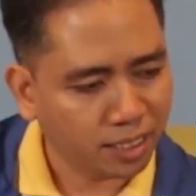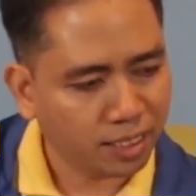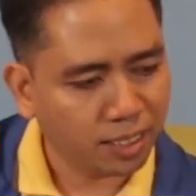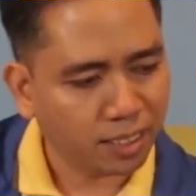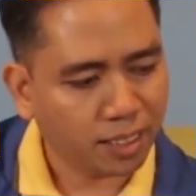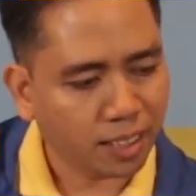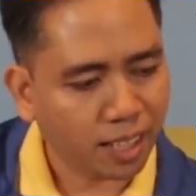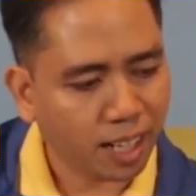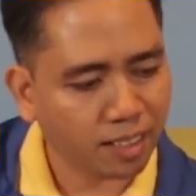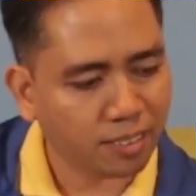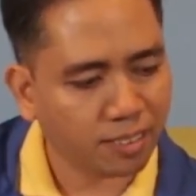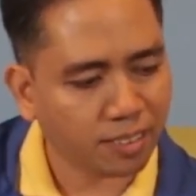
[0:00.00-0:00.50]

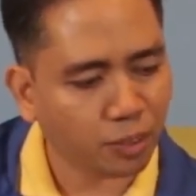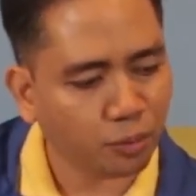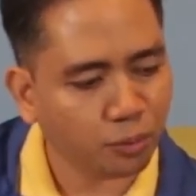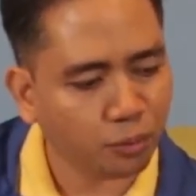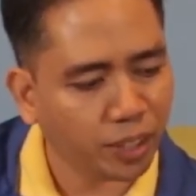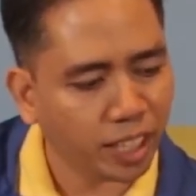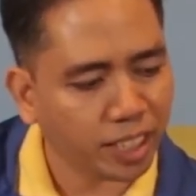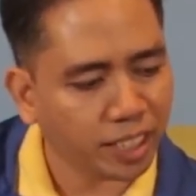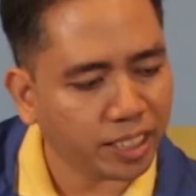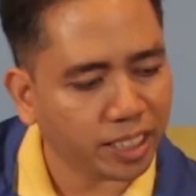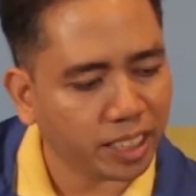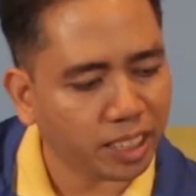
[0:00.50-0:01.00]
as if
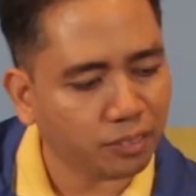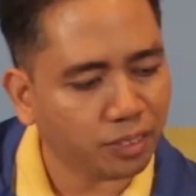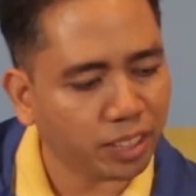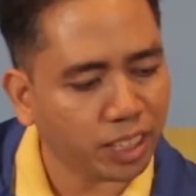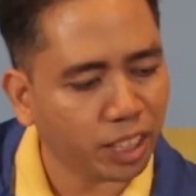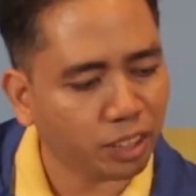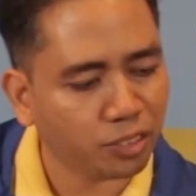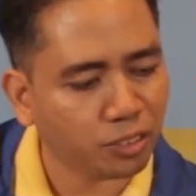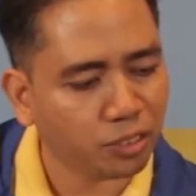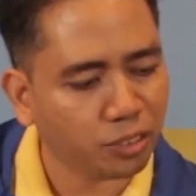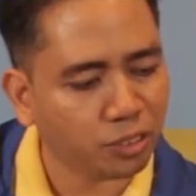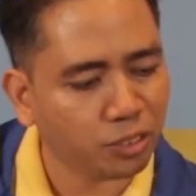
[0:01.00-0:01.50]
we are giving
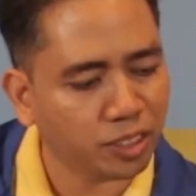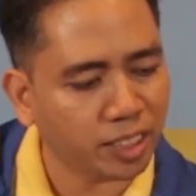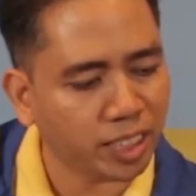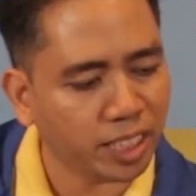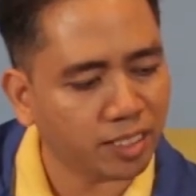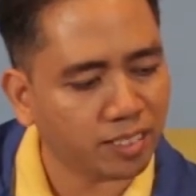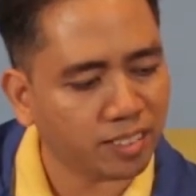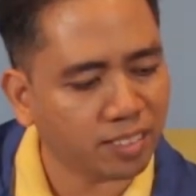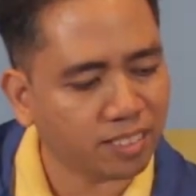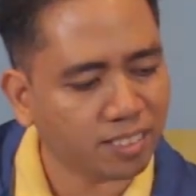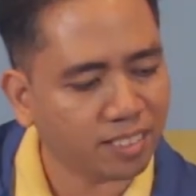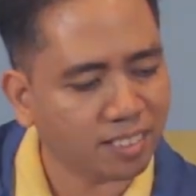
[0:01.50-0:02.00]
our
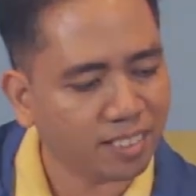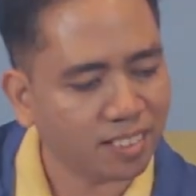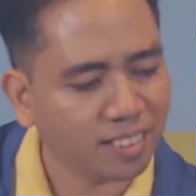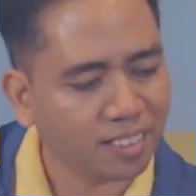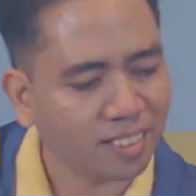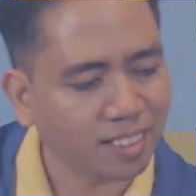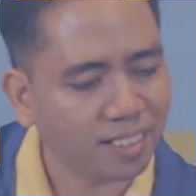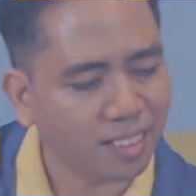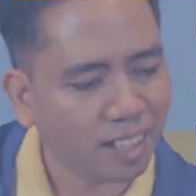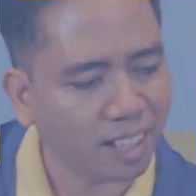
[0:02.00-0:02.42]
students a